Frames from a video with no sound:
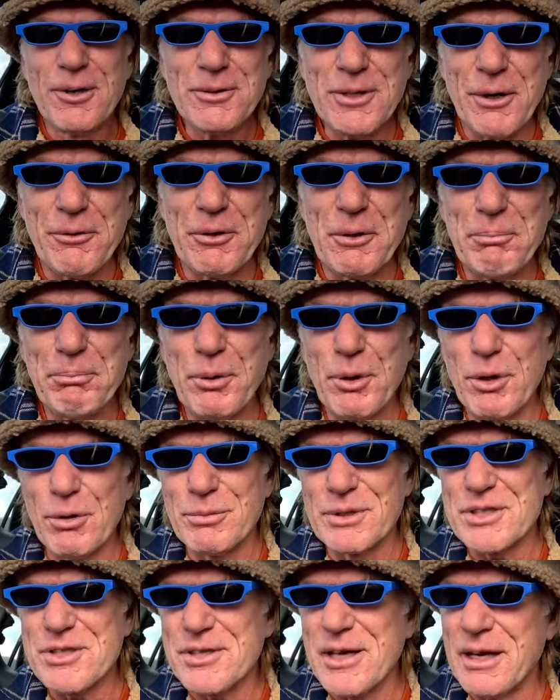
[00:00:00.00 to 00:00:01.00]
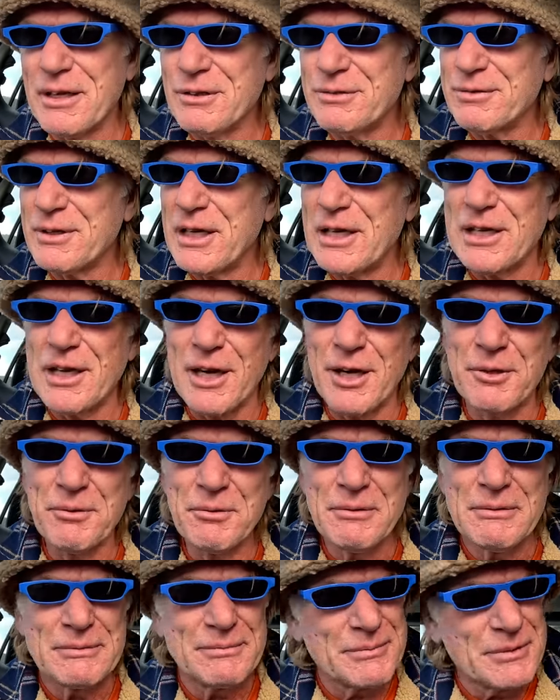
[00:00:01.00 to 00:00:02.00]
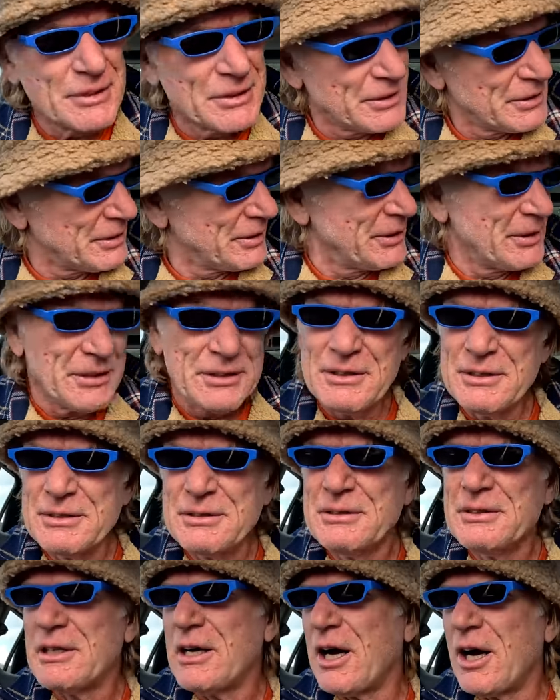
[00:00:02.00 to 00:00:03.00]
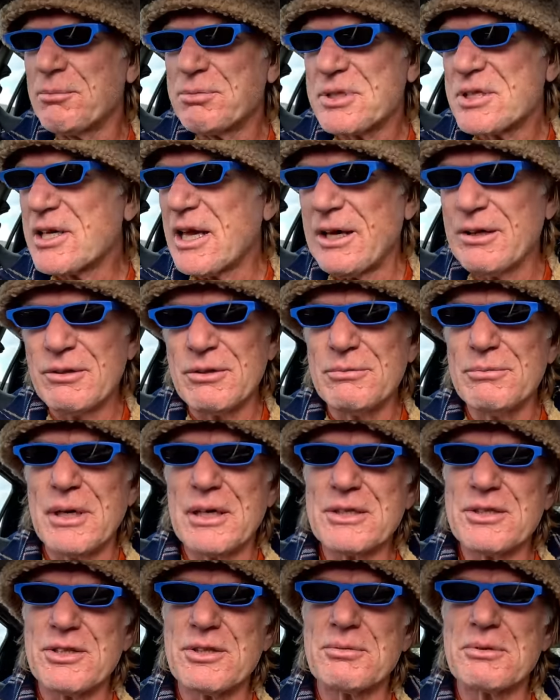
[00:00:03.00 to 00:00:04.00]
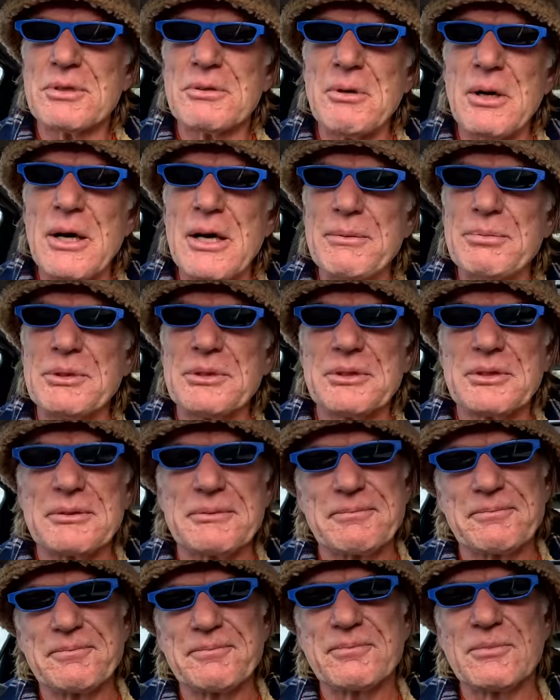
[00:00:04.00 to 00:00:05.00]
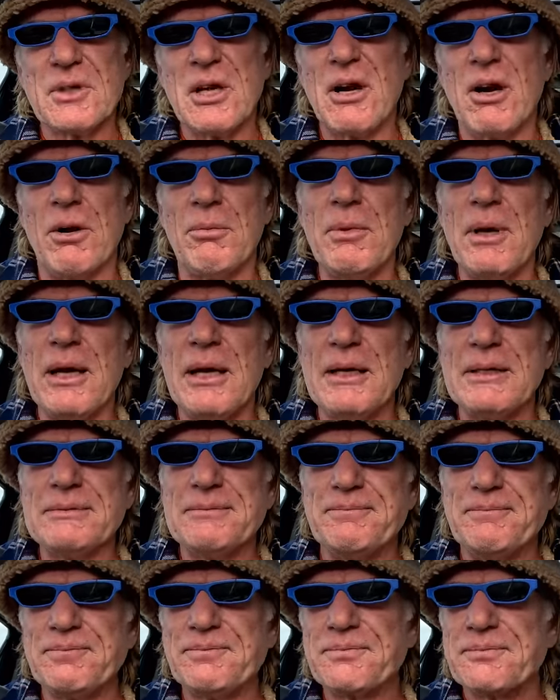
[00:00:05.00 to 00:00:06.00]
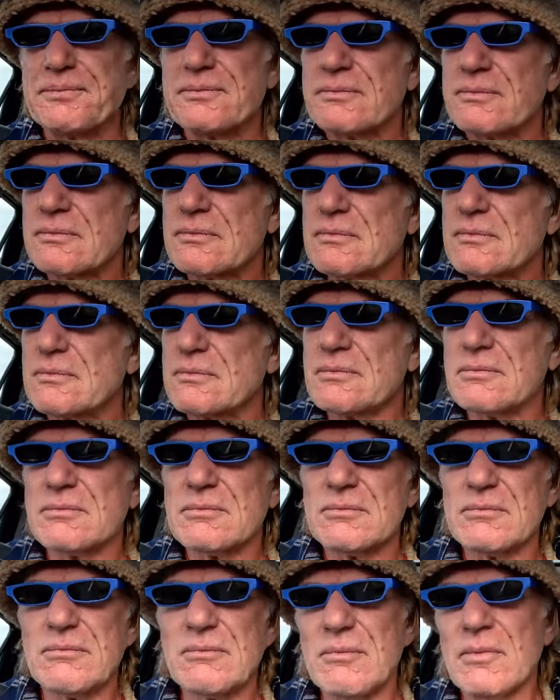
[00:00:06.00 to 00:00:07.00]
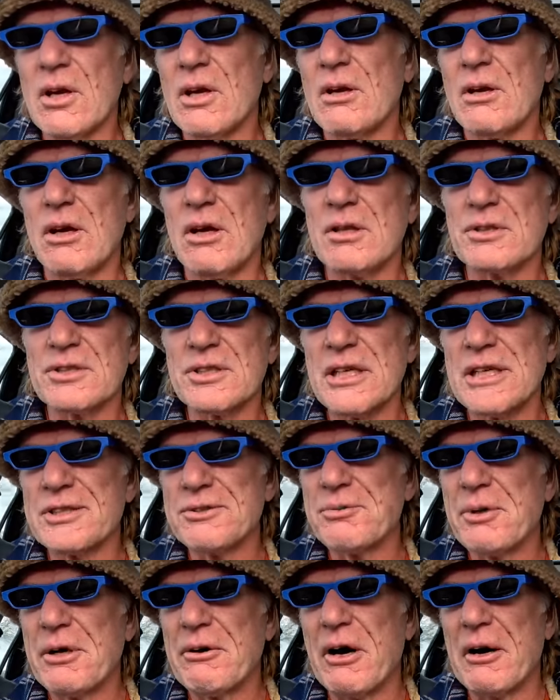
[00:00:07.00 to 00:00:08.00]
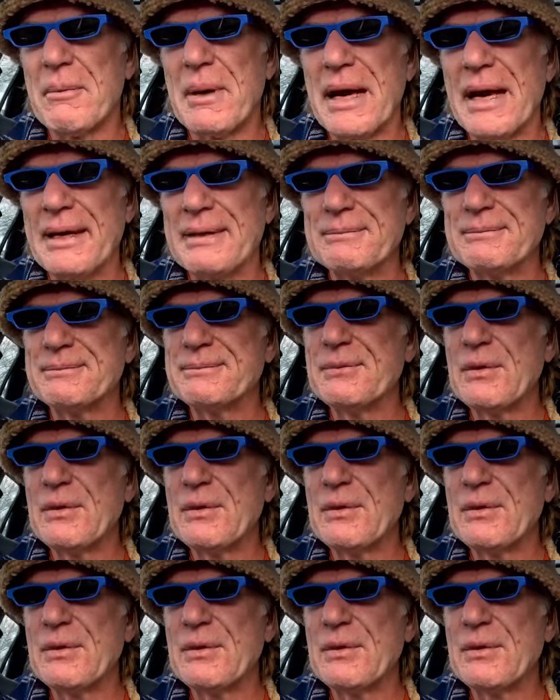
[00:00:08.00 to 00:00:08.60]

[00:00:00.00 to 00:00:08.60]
don't want to bore myself, let alone upset all my subscribers. Oh man. Oh, so that's where I'm at.